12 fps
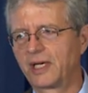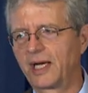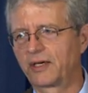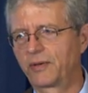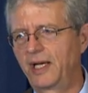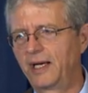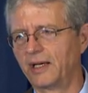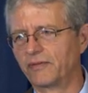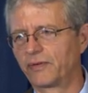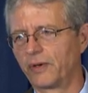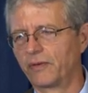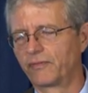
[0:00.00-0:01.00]
get credit
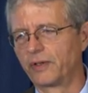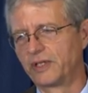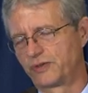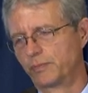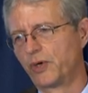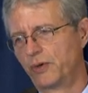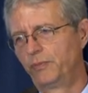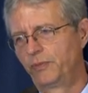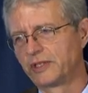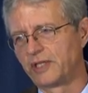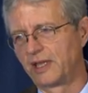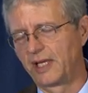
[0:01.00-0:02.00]
for, for this boom,
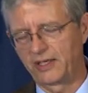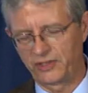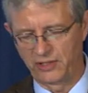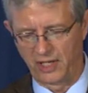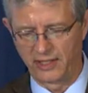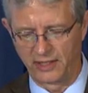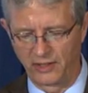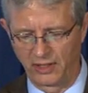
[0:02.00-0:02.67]
which I think started